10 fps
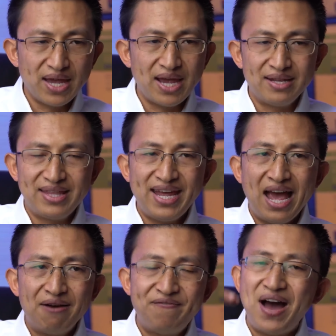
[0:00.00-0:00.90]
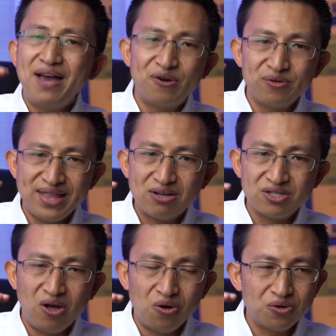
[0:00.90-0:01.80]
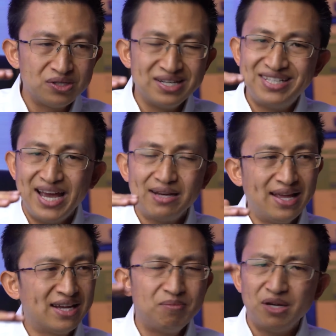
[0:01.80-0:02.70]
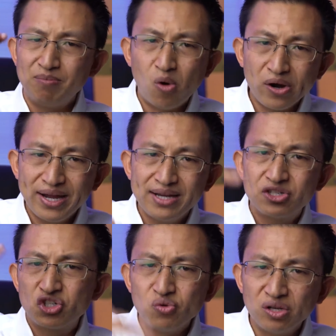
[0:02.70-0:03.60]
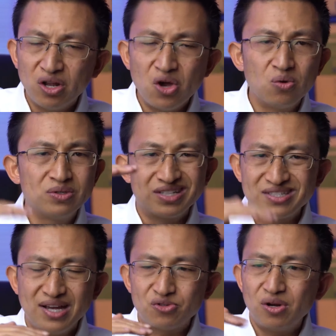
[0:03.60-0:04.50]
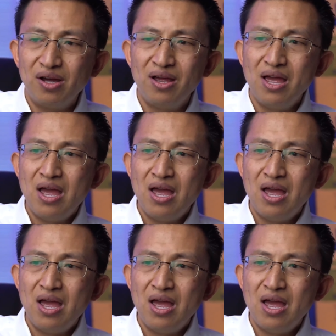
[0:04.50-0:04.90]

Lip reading: and they have $500,000 in debt. That can be a mortgage, student loans, etc.